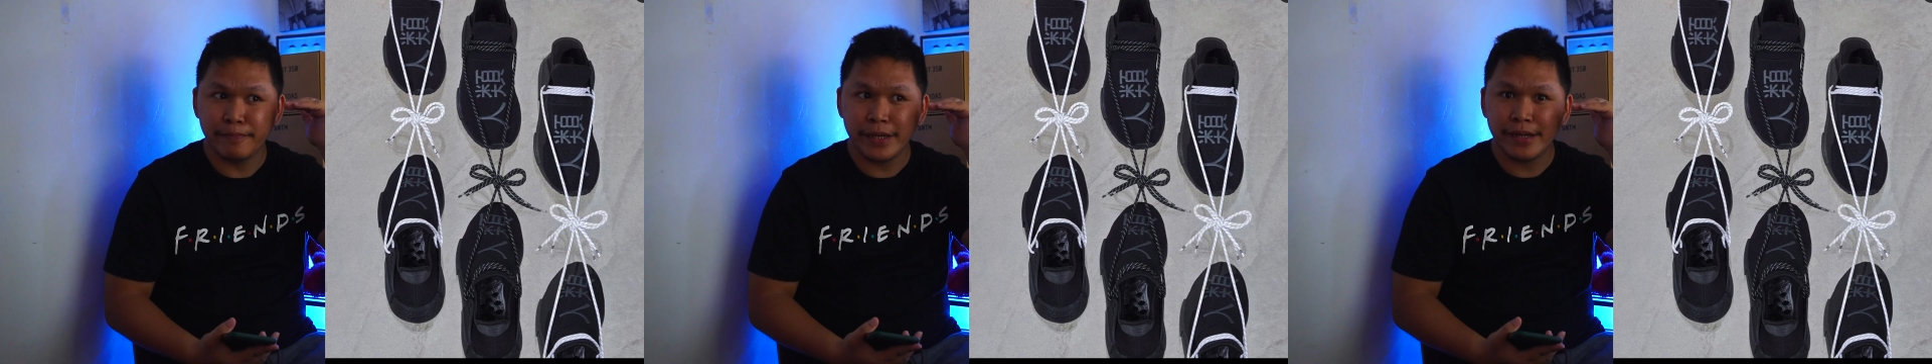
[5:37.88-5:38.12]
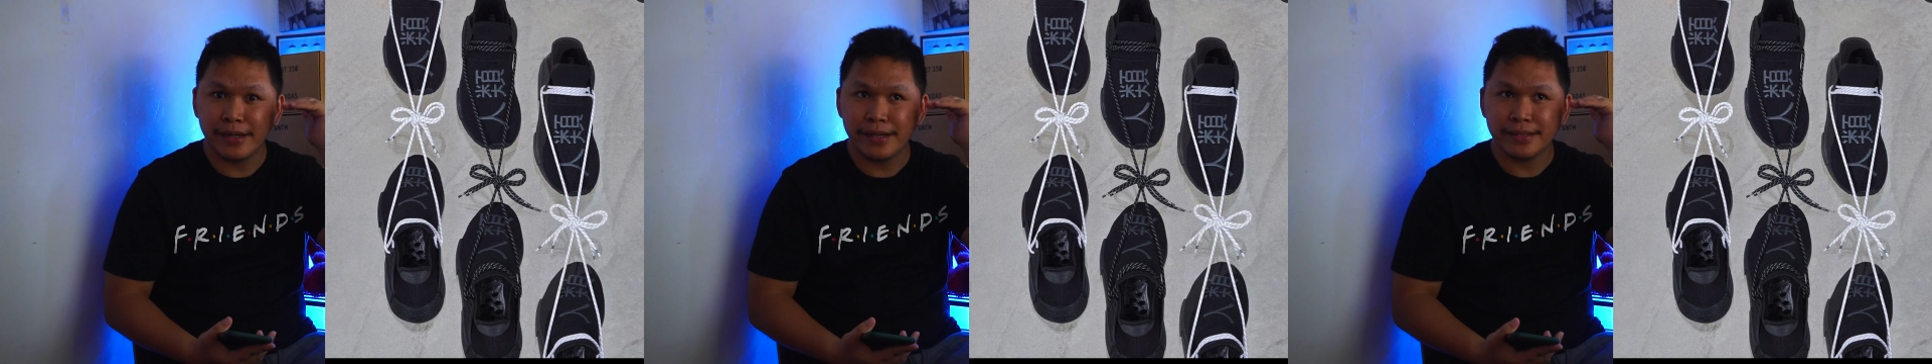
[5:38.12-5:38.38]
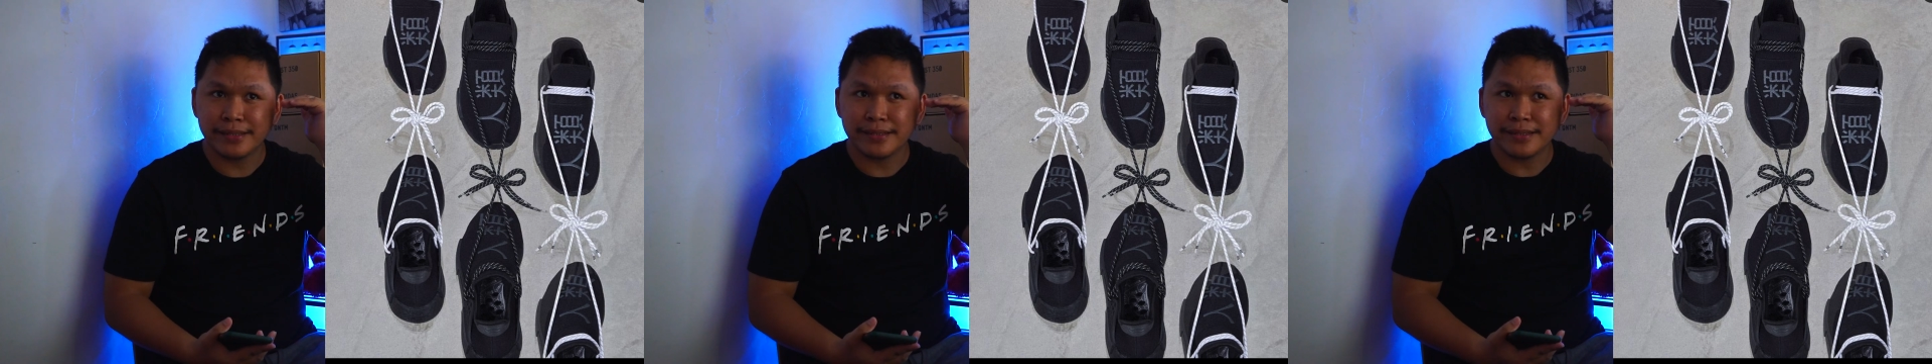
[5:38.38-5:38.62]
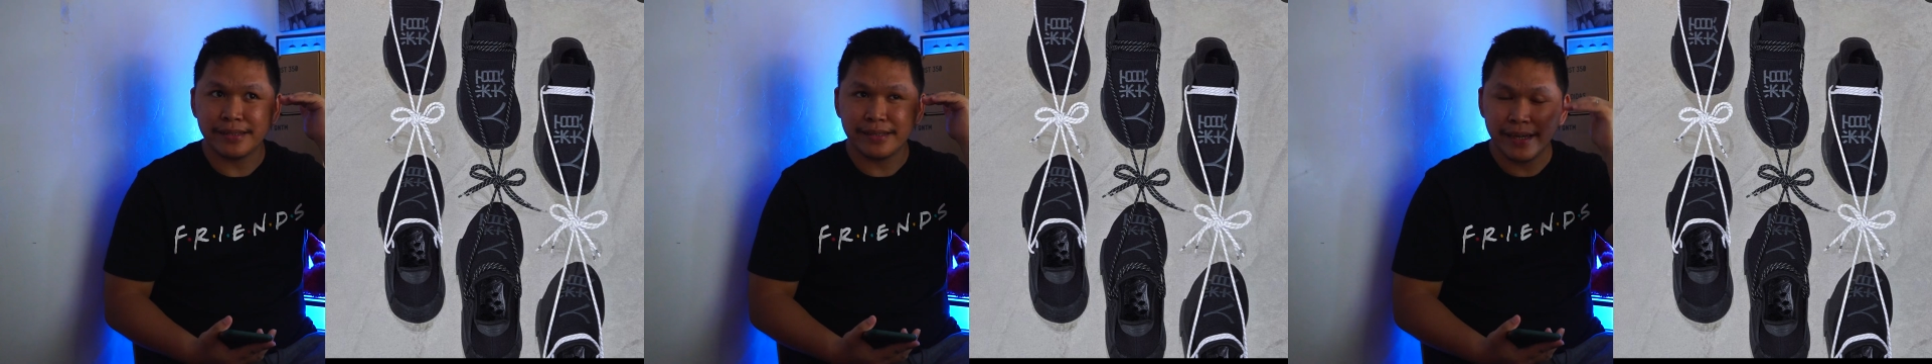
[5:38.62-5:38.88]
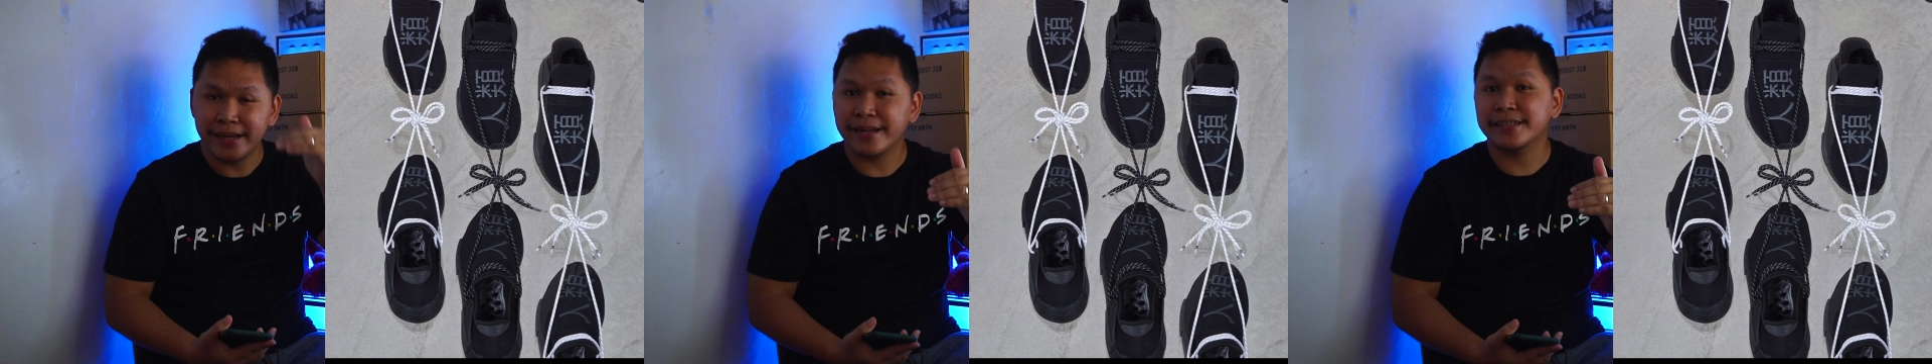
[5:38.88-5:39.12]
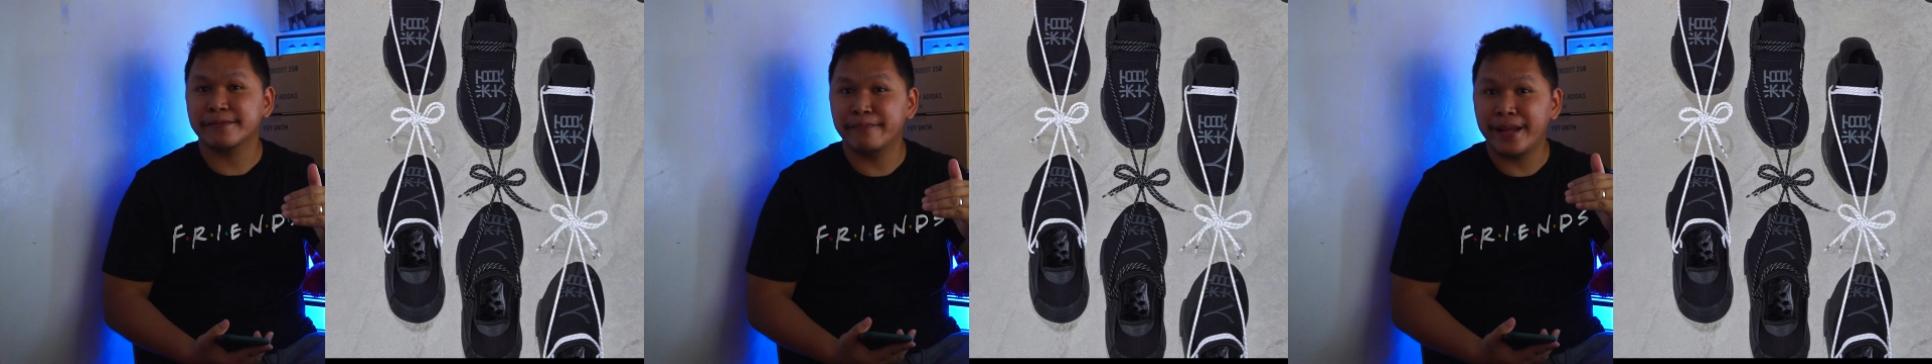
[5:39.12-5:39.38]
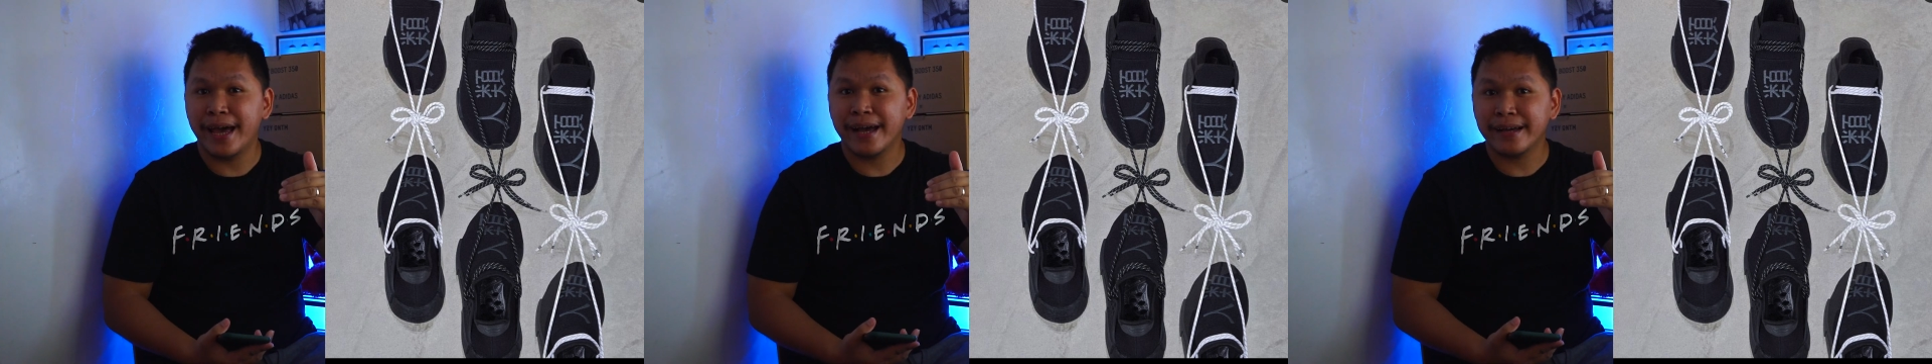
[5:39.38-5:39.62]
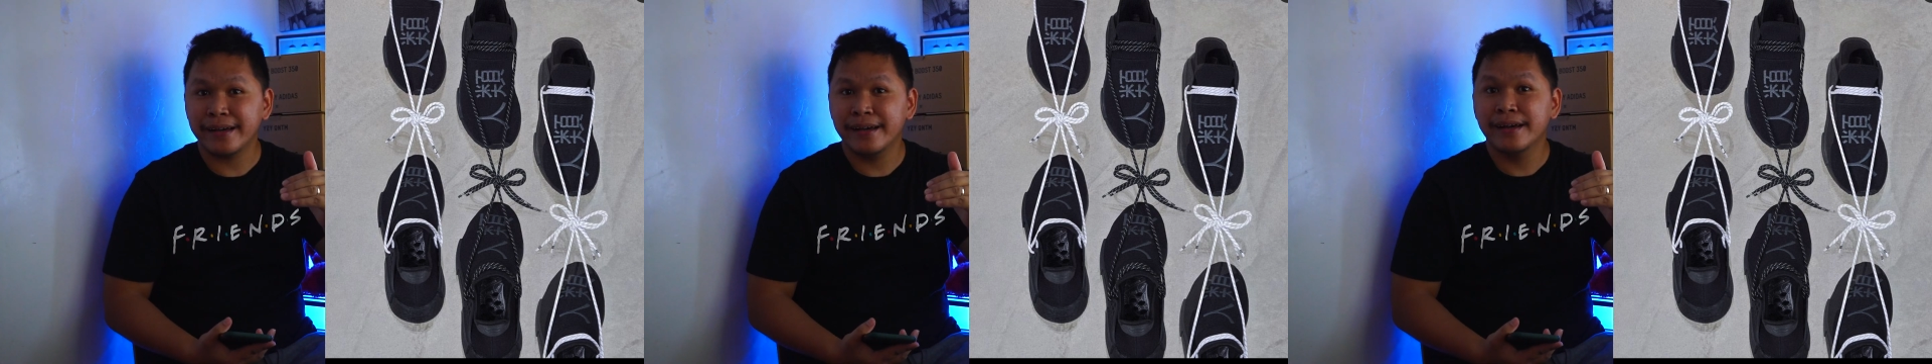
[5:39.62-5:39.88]
because it is
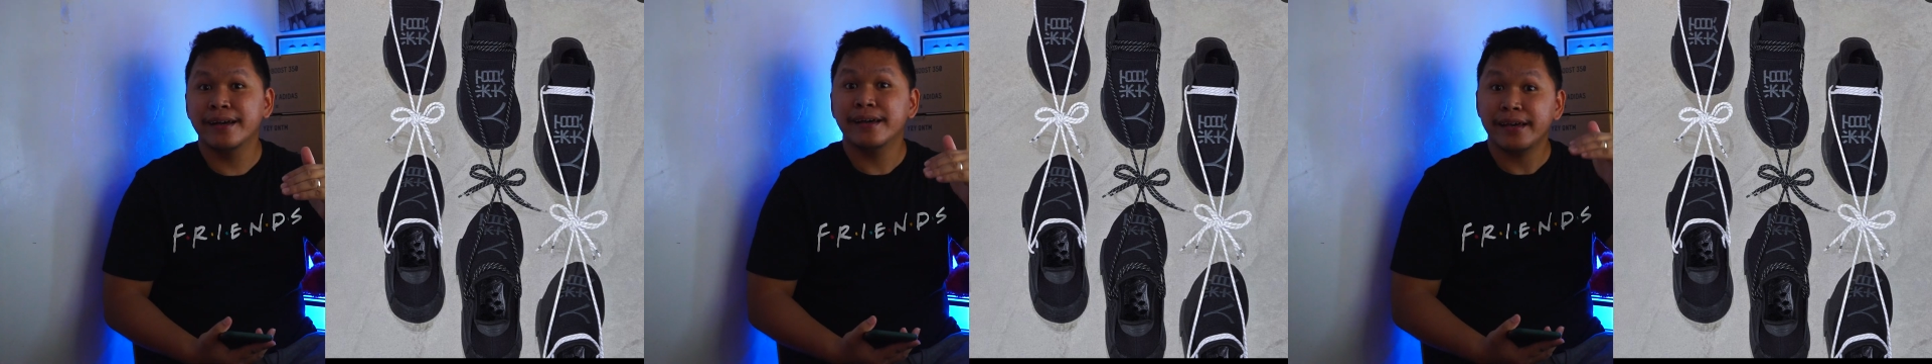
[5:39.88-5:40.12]
black,